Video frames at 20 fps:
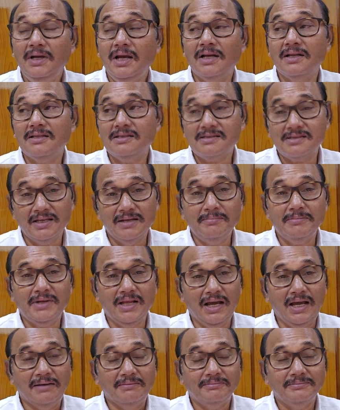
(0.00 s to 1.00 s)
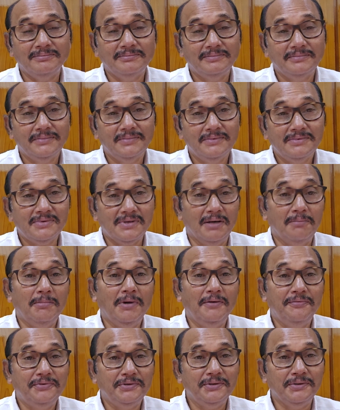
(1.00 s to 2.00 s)
At the same time,
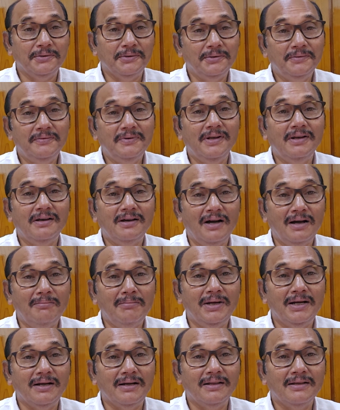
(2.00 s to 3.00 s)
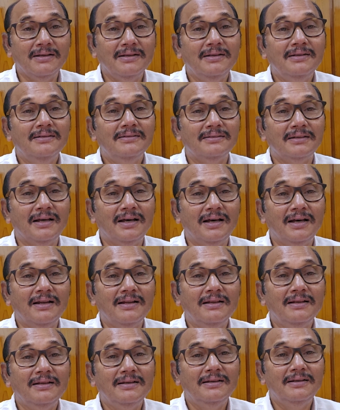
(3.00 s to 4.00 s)
some of you will comment,
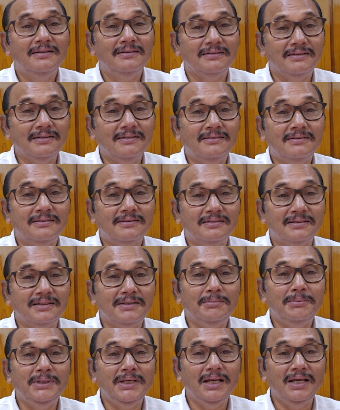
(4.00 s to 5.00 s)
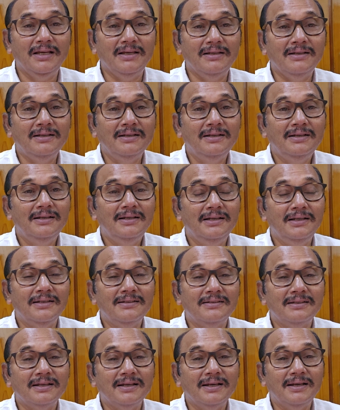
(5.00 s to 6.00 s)
sir, this CBI
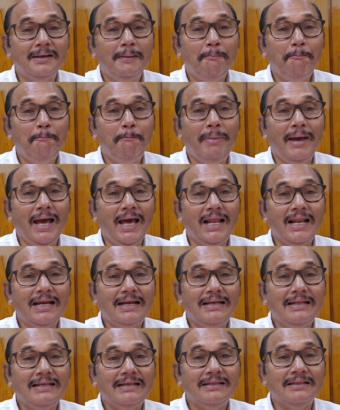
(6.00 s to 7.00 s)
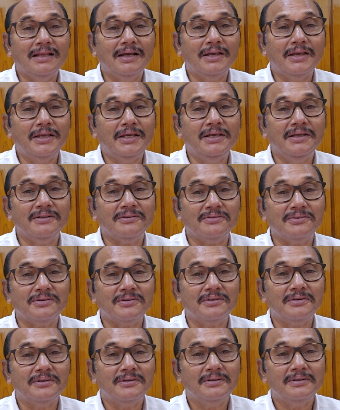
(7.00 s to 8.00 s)
is a parrot in the
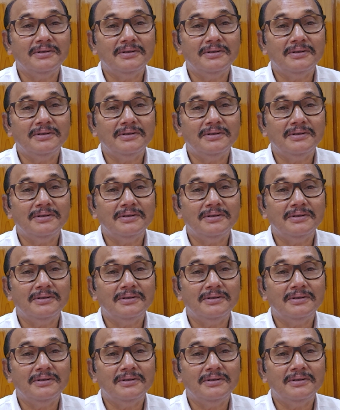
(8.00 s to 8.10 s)
cage.